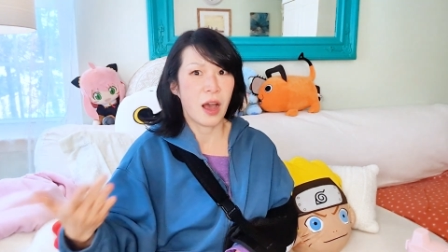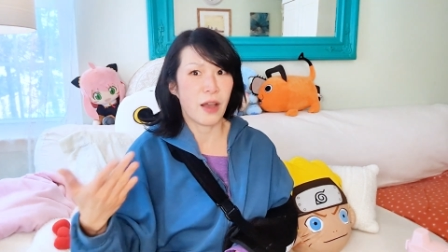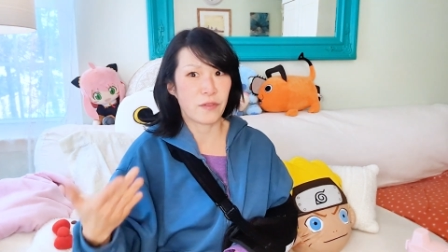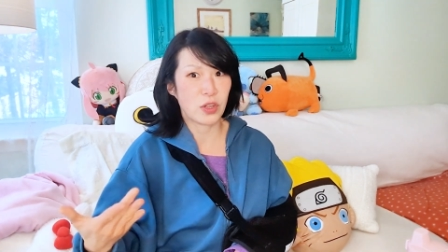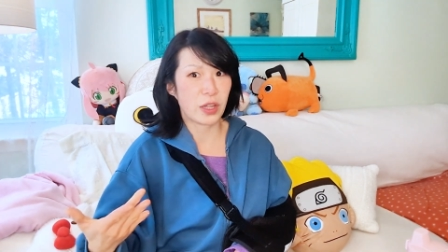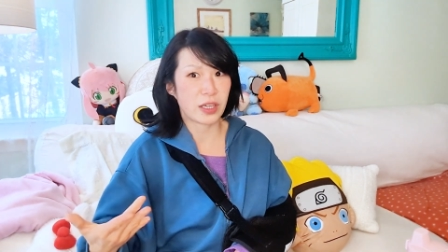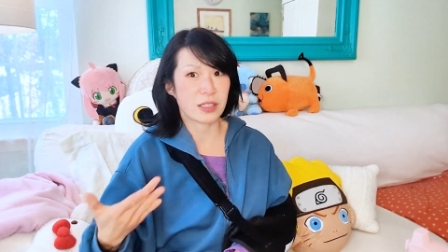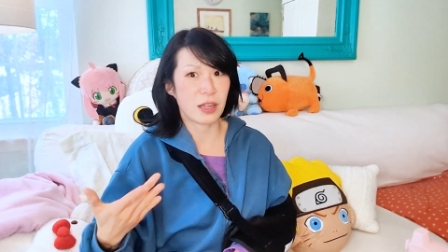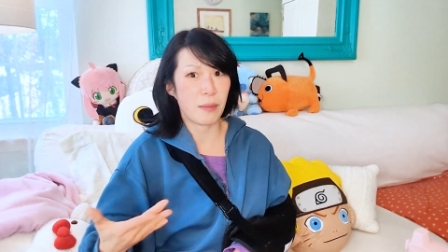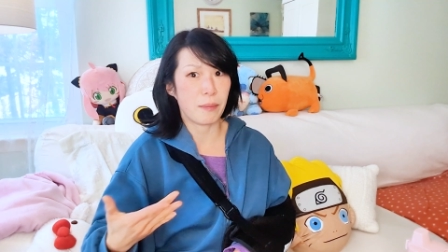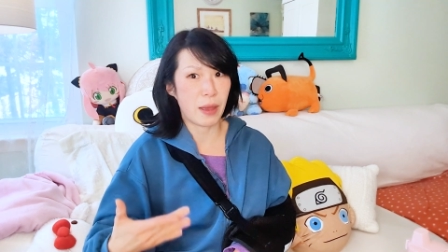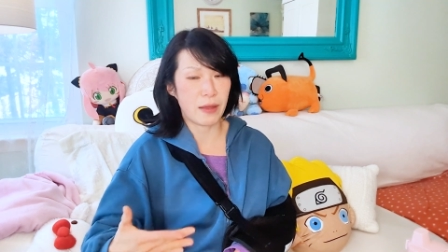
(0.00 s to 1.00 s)
I feel like it's
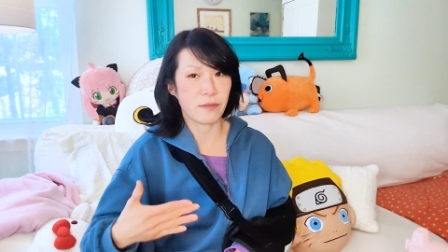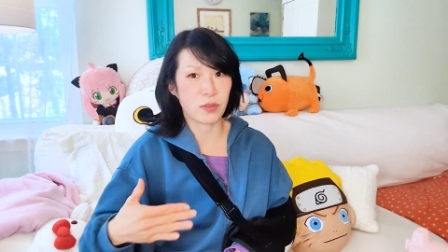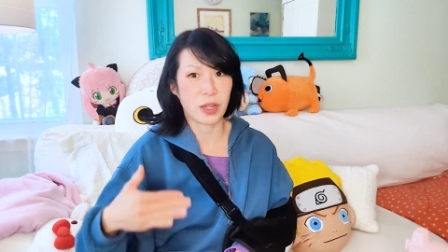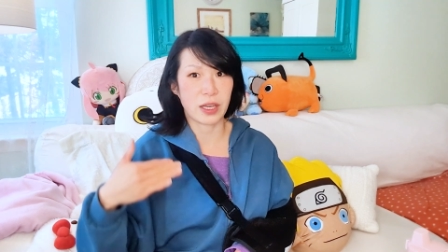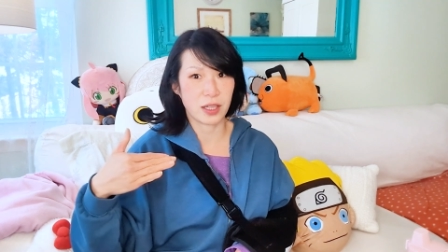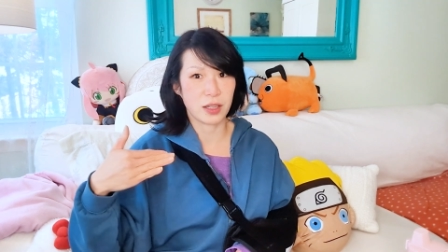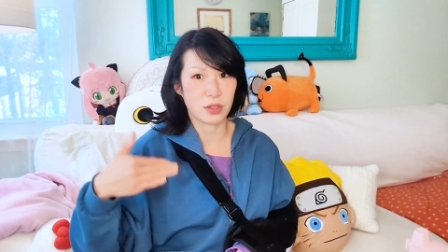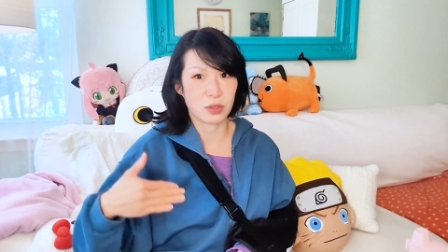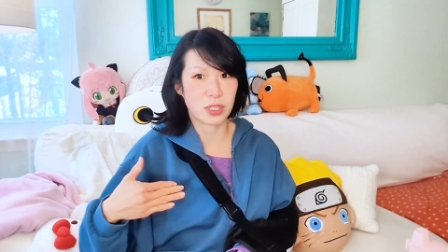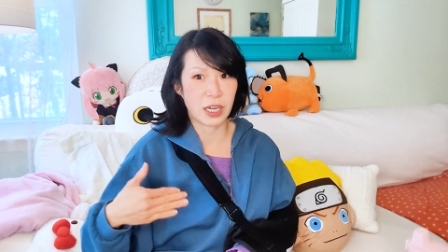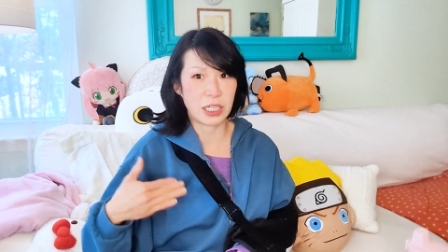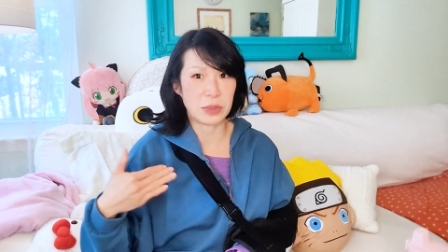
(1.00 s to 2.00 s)
not meant for like a little
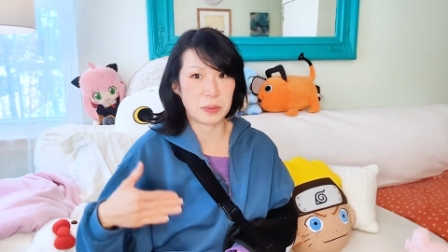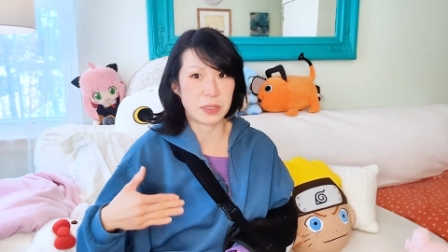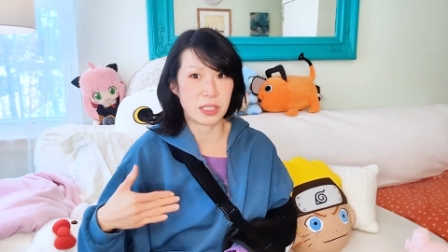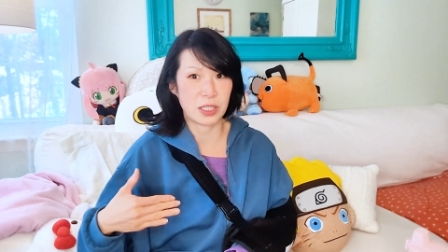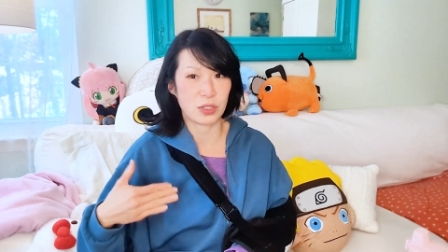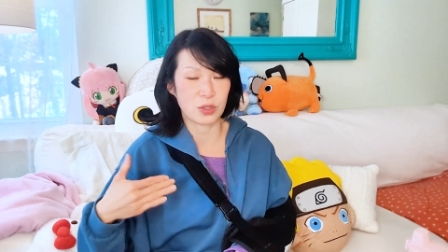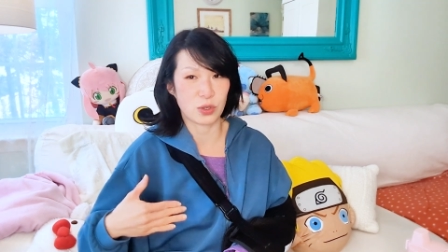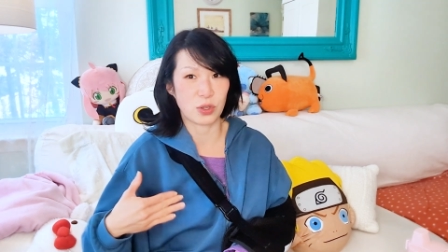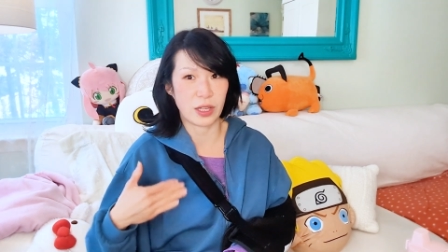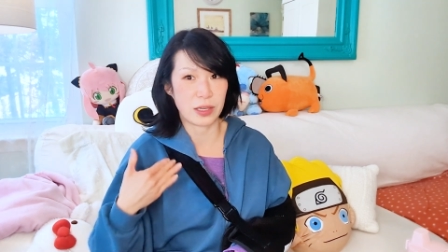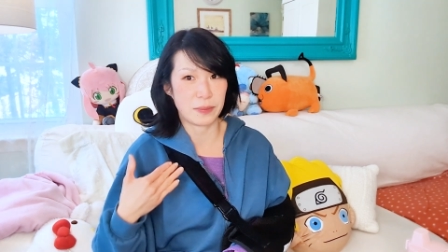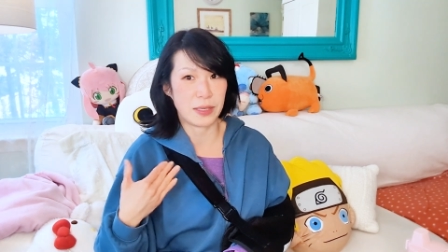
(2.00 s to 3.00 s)
tiny petite girl
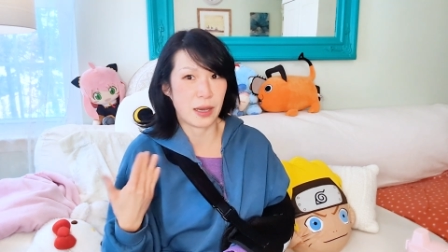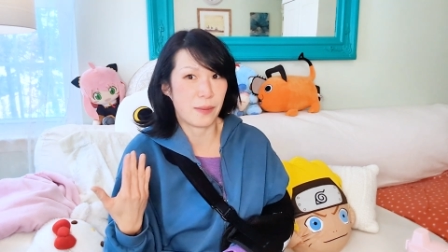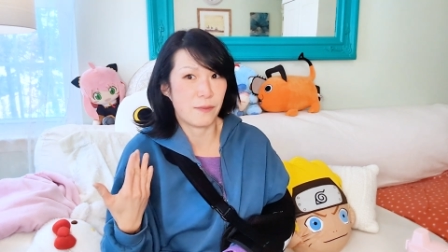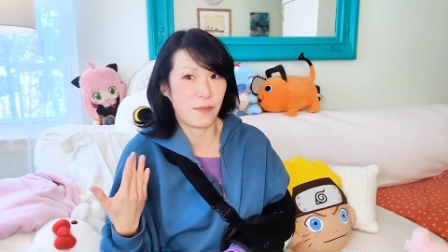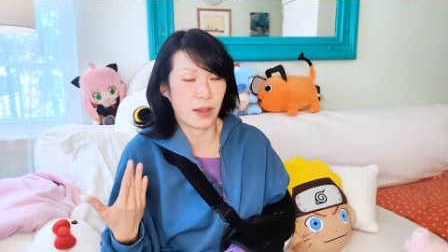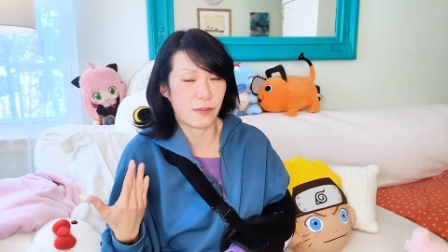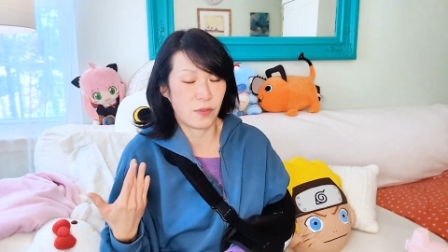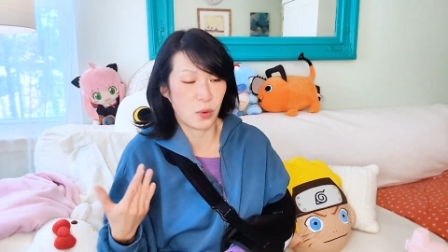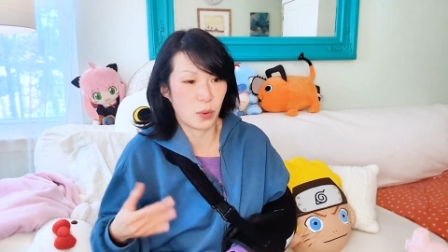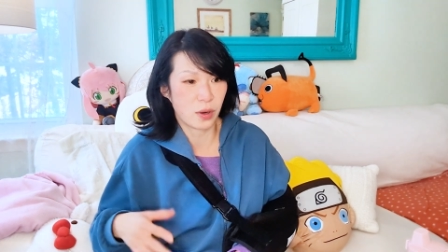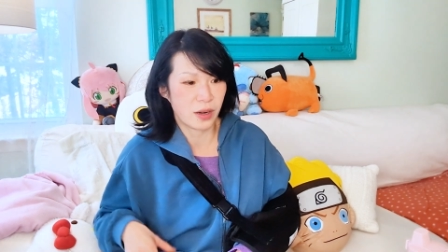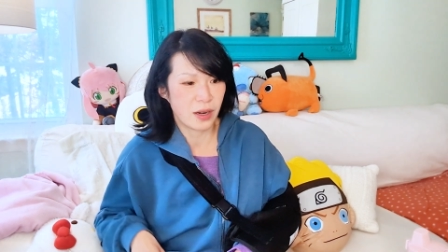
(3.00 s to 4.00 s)
like me. I'm
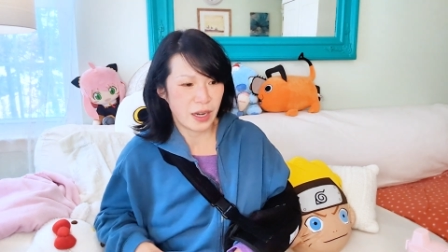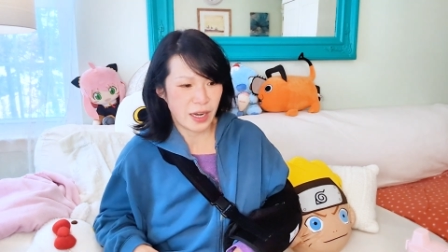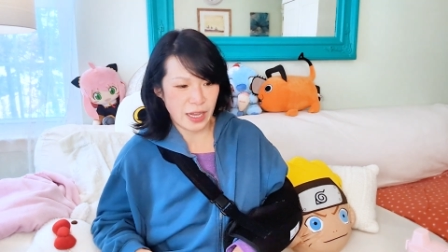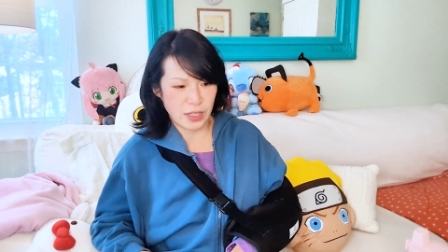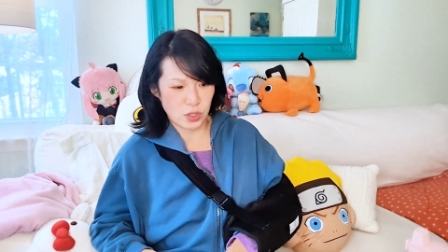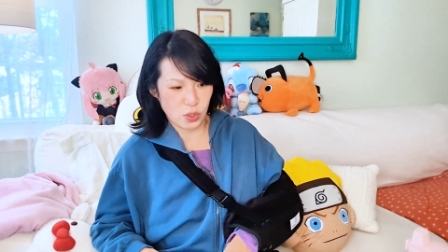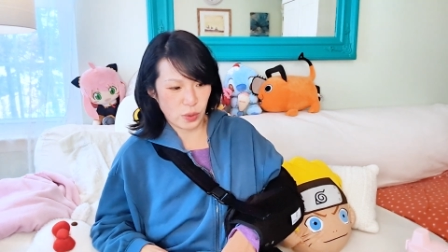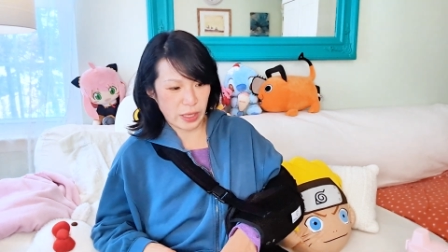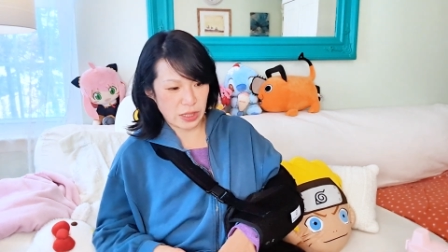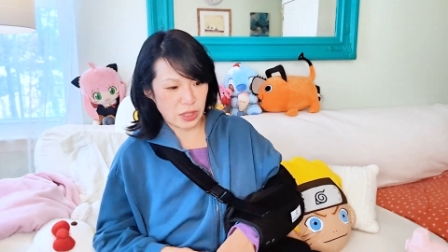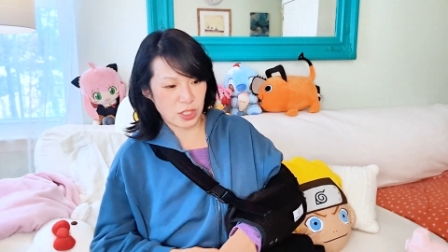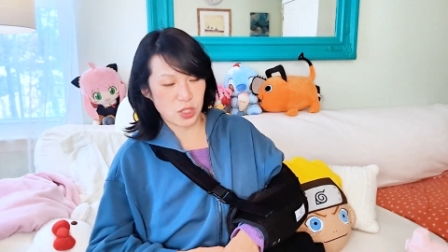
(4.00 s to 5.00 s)
5'4", and so
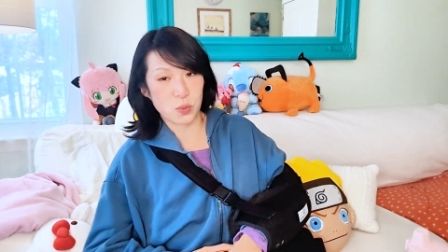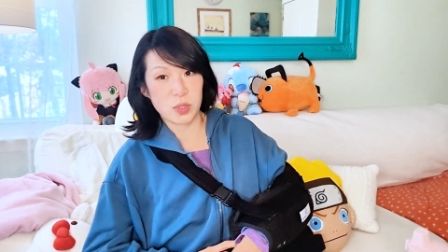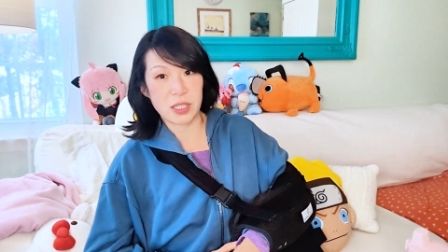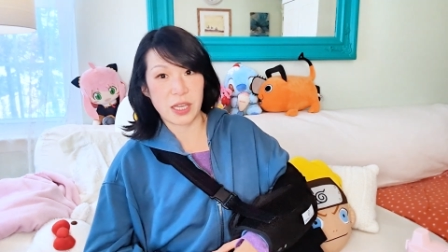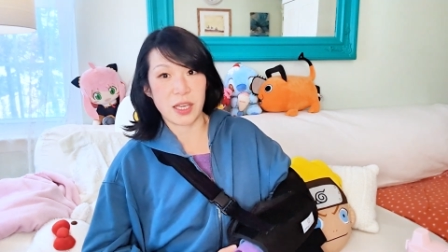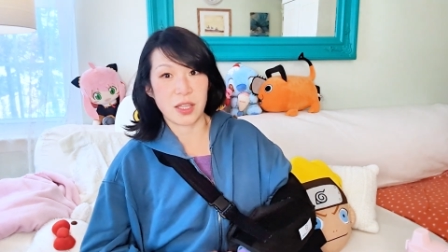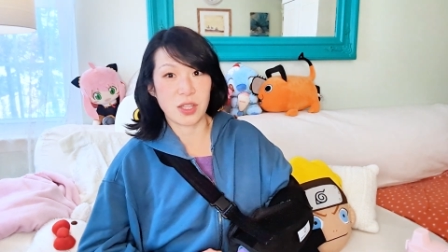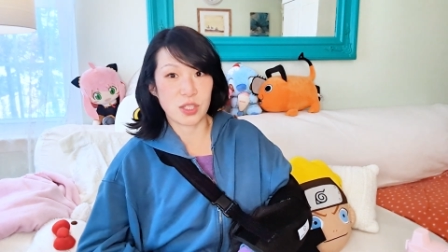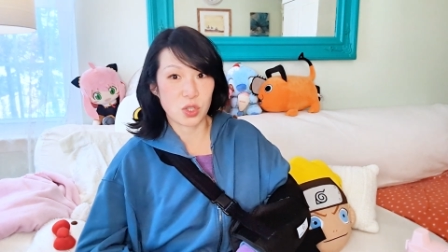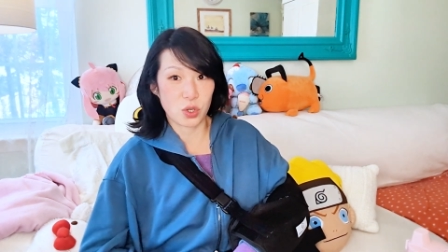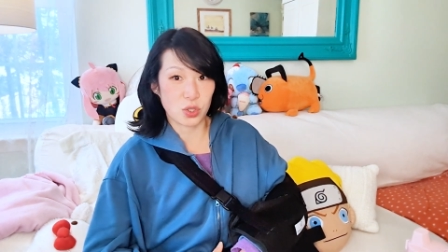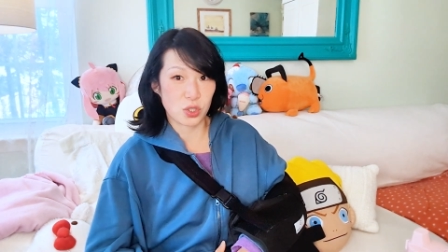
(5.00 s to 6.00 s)
like this was like,
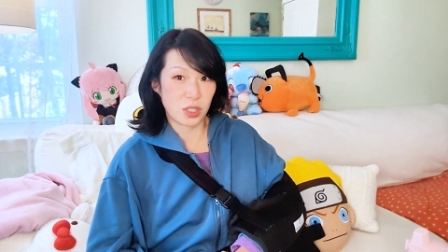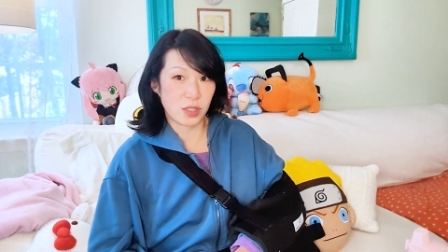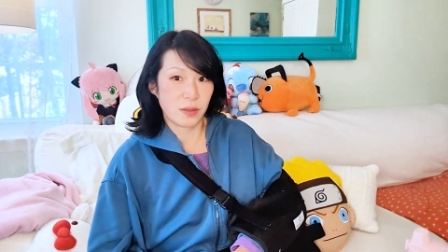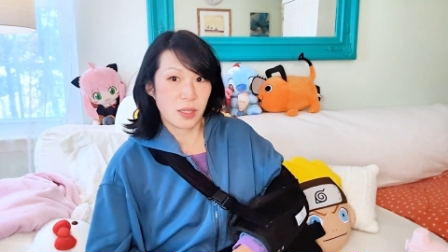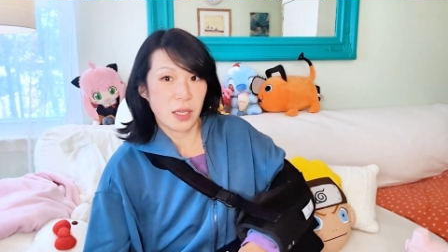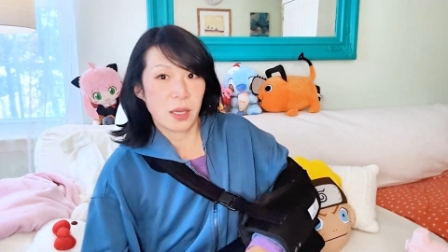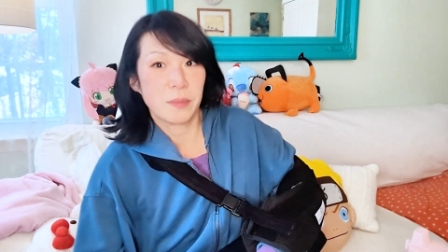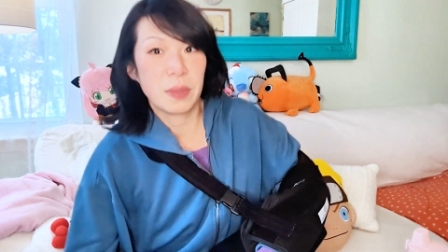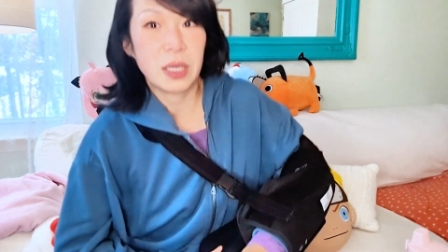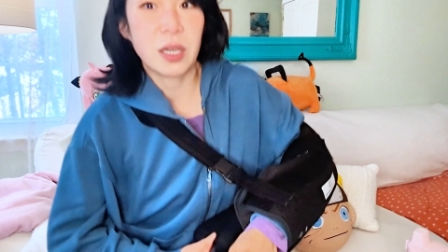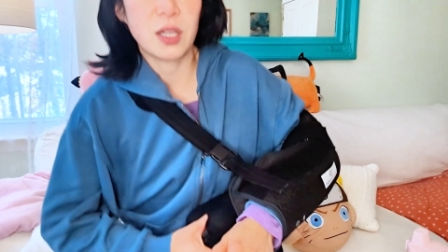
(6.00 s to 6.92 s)
this cushion being